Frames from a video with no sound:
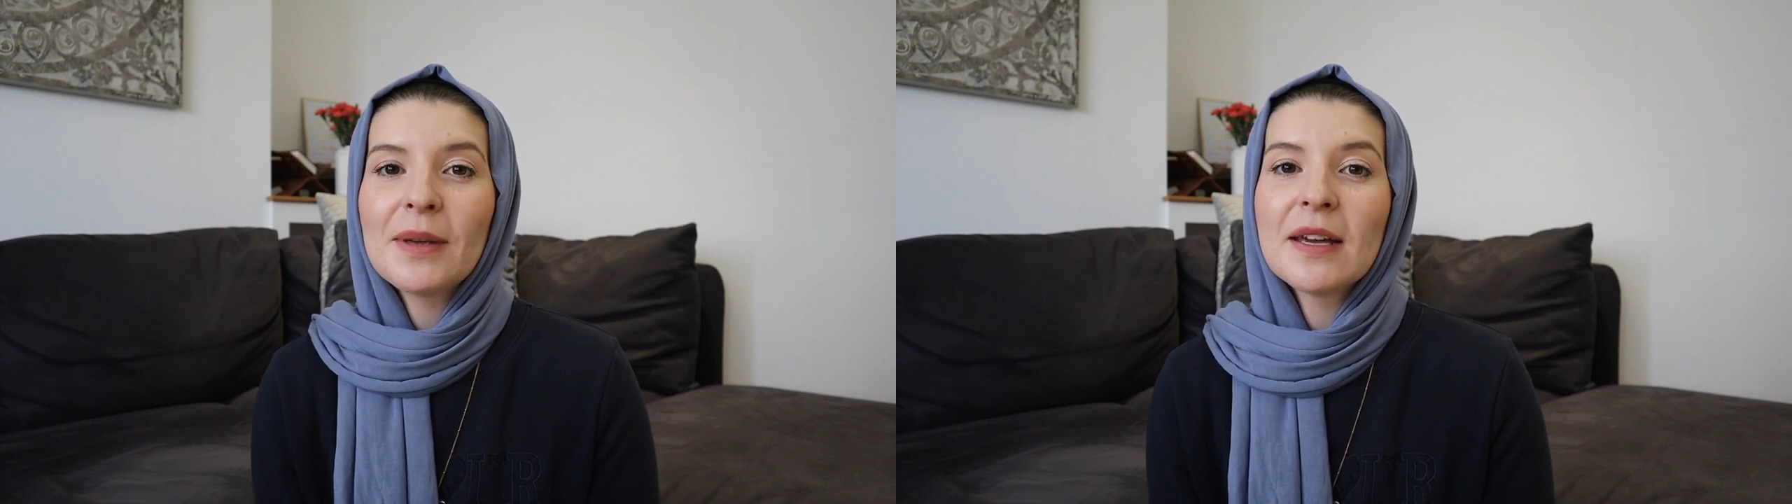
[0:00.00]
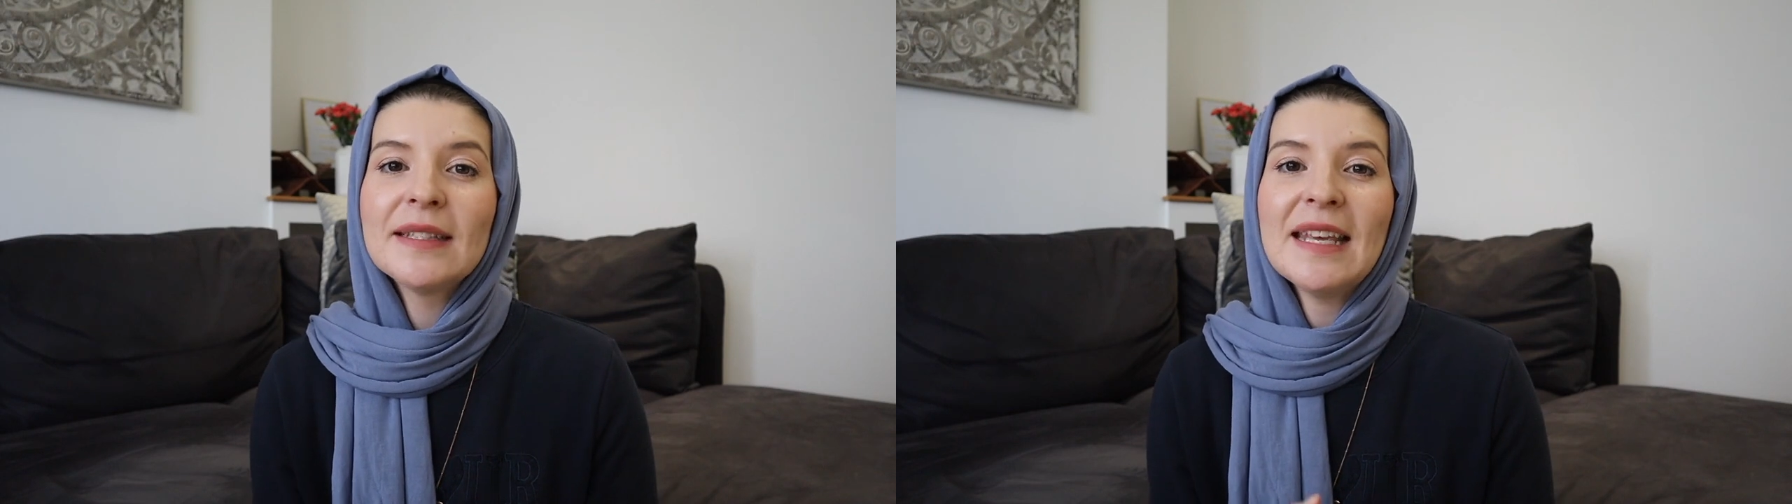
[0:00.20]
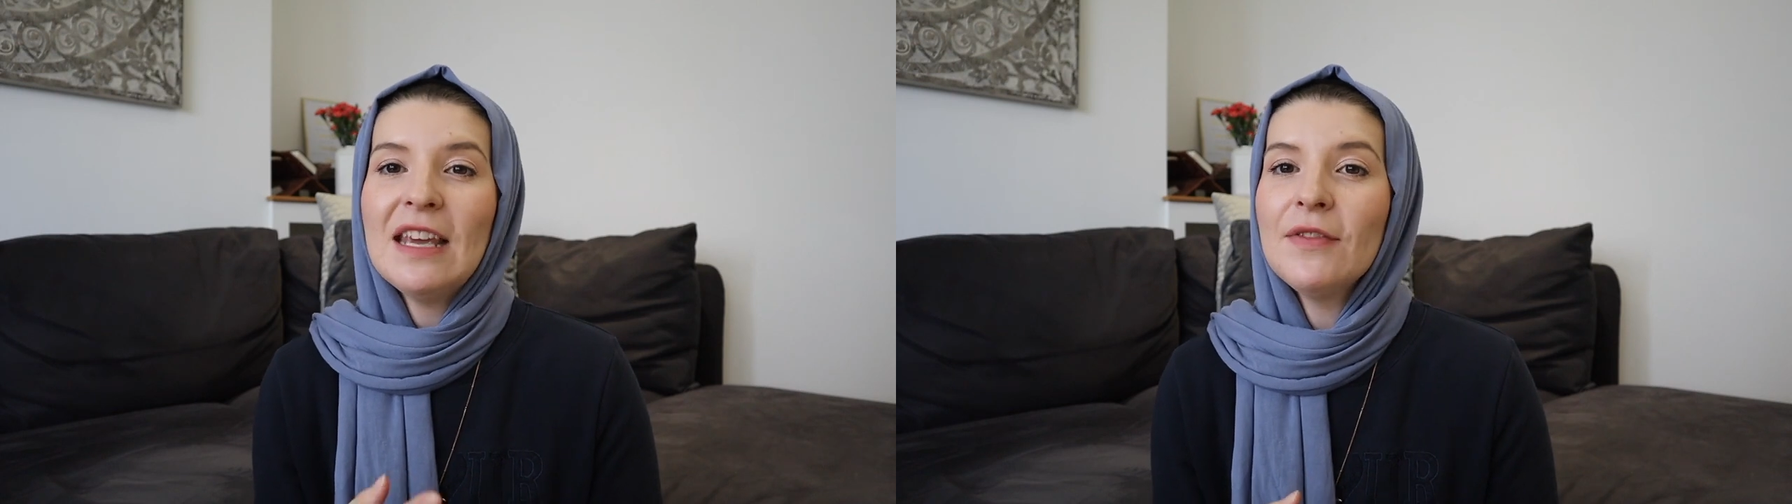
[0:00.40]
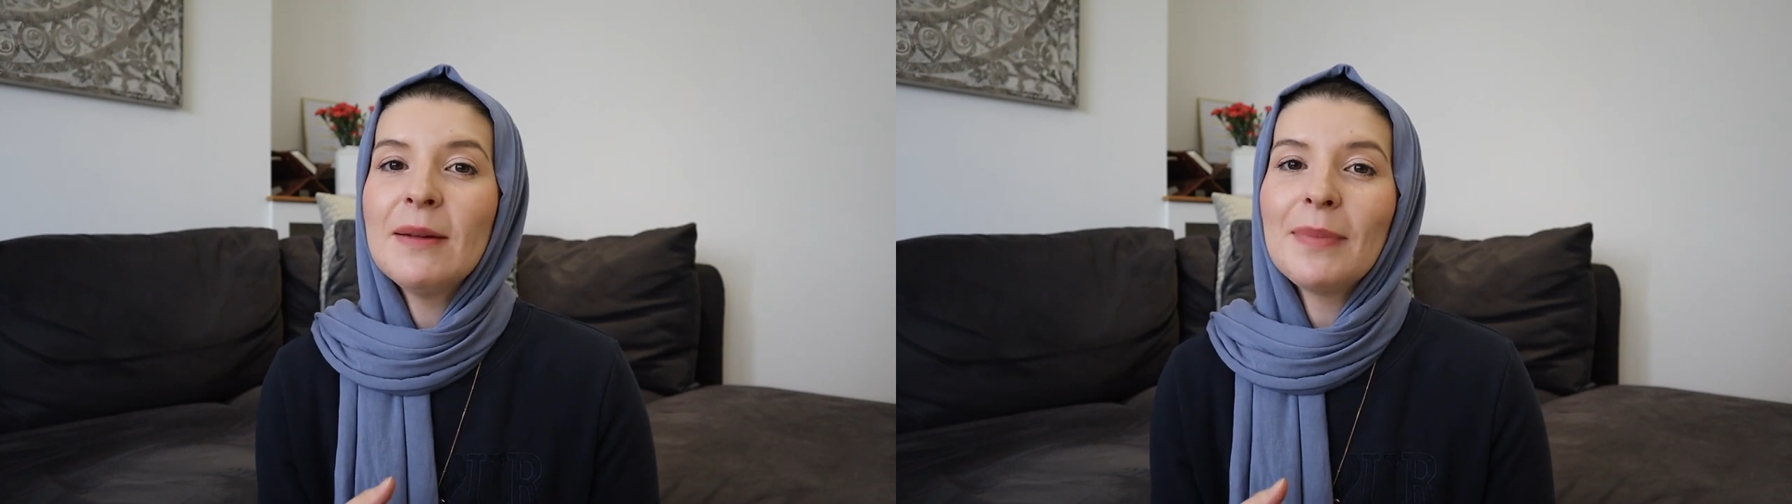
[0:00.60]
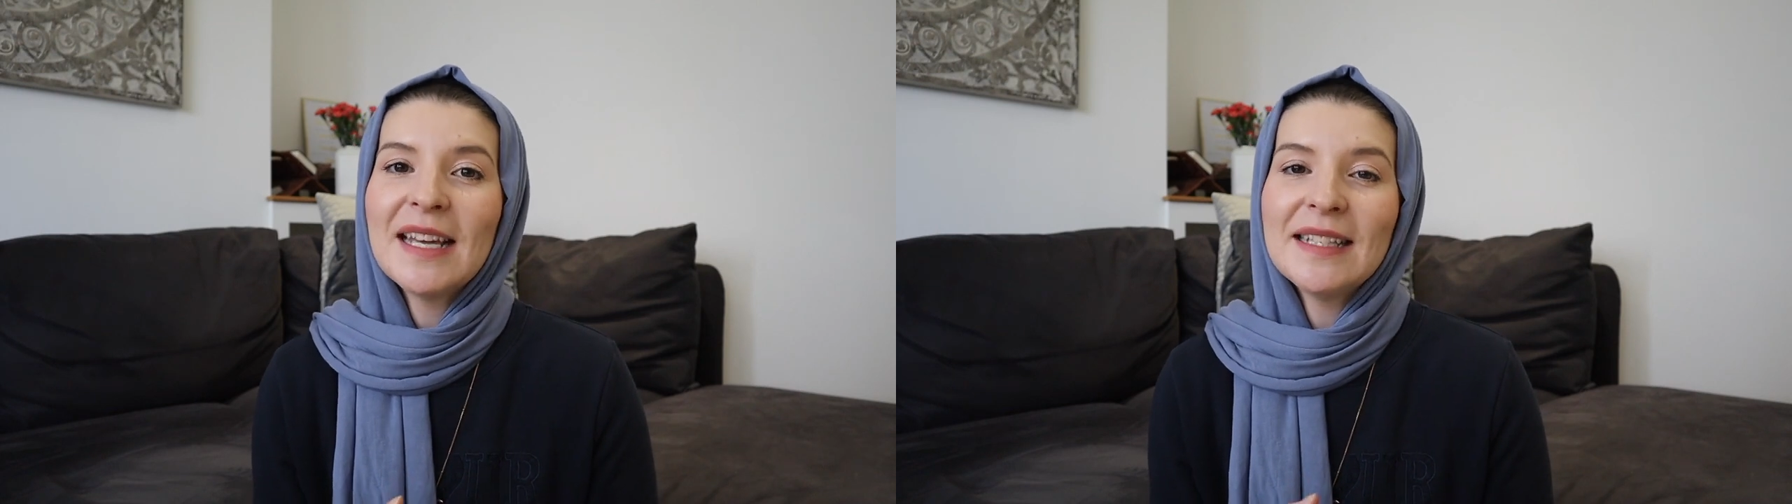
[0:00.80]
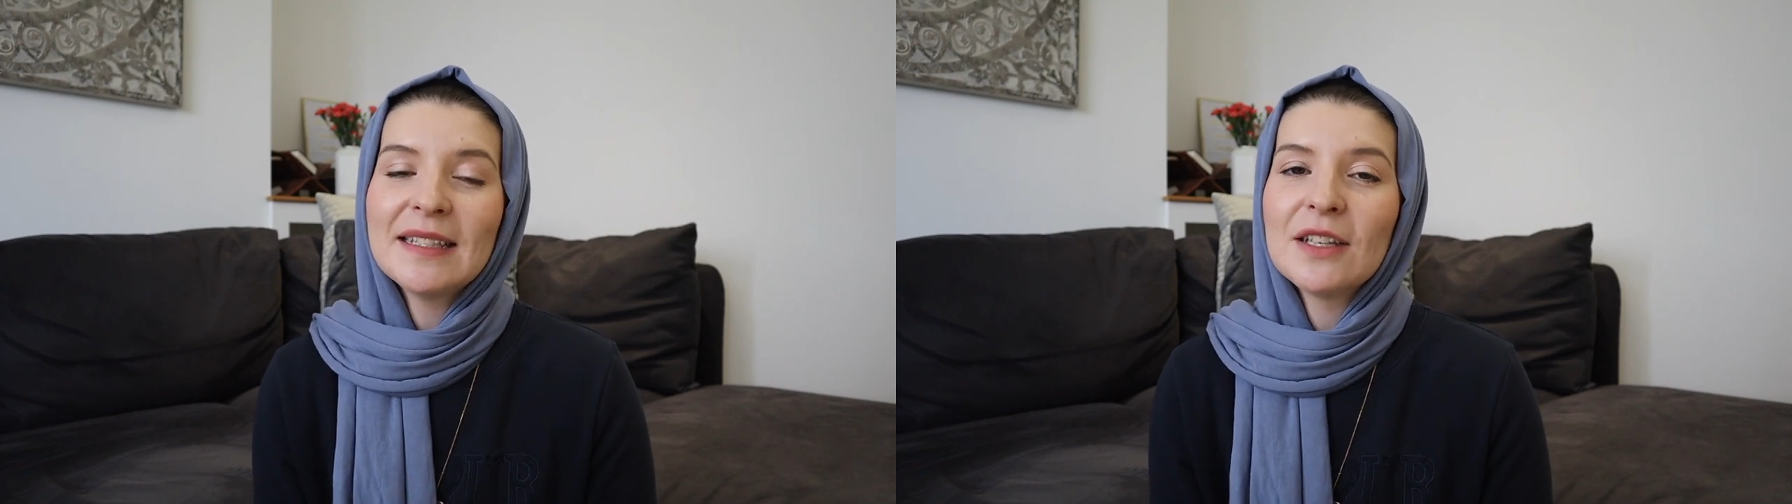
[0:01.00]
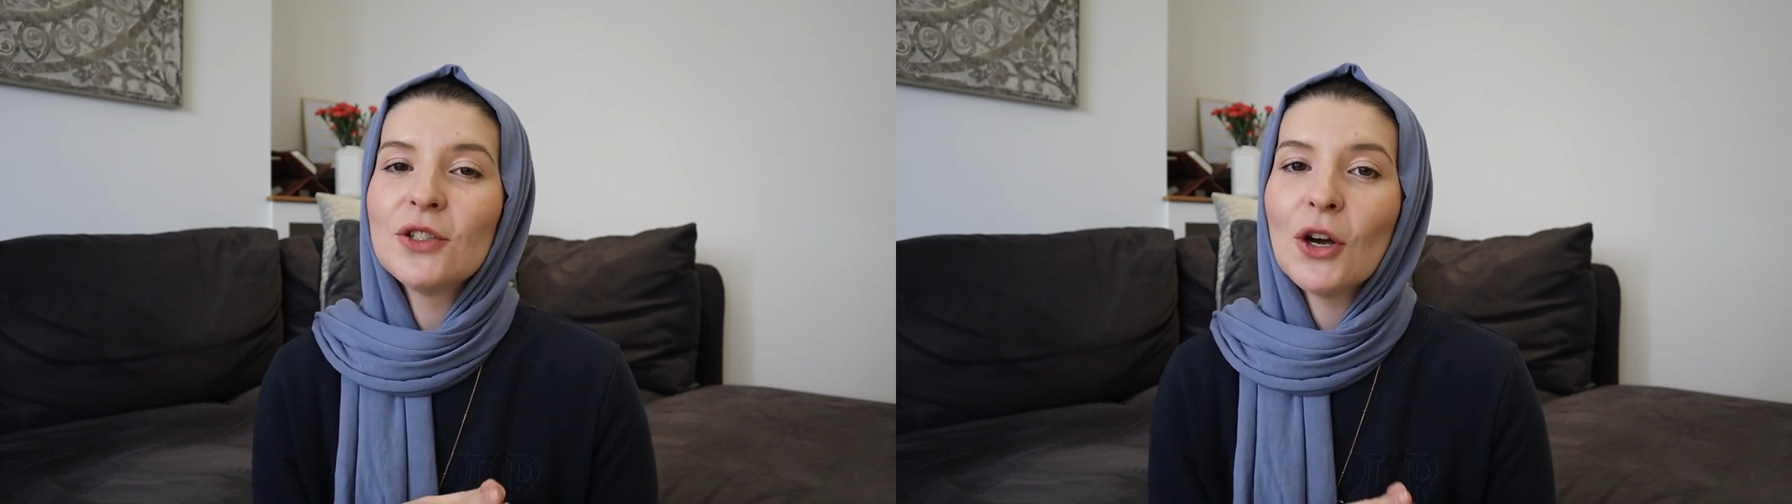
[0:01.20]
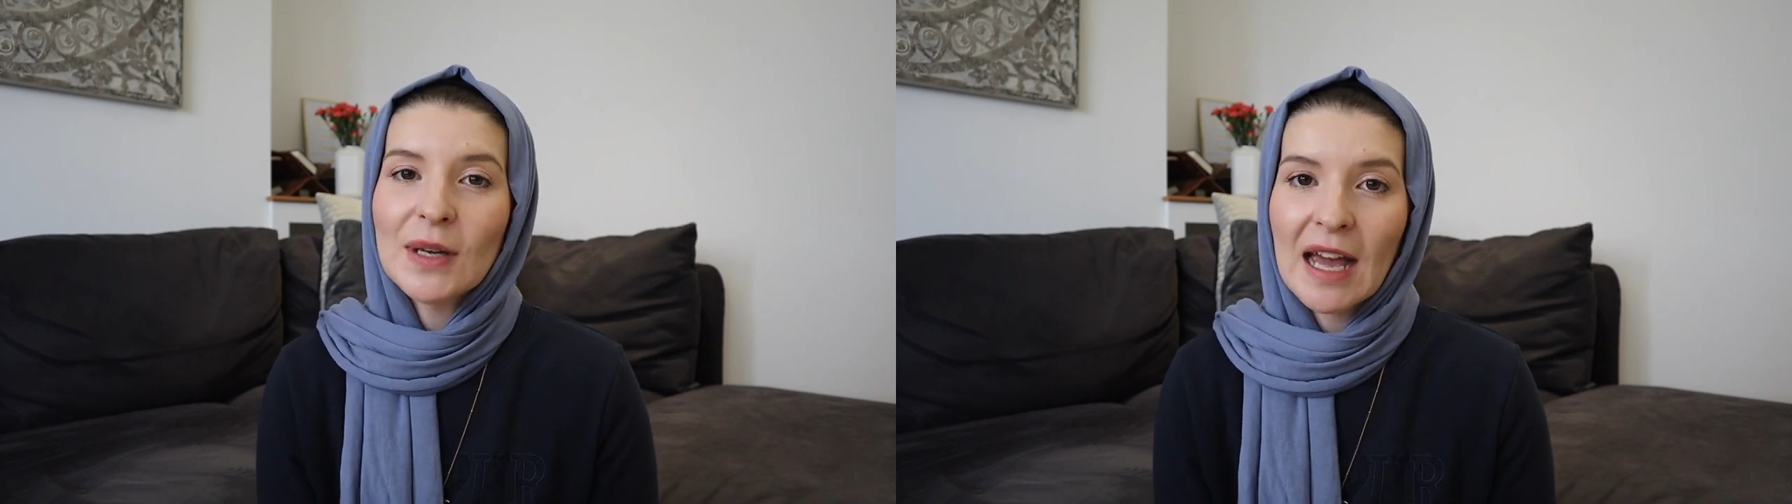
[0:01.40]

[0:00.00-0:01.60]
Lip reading: because even in places that don't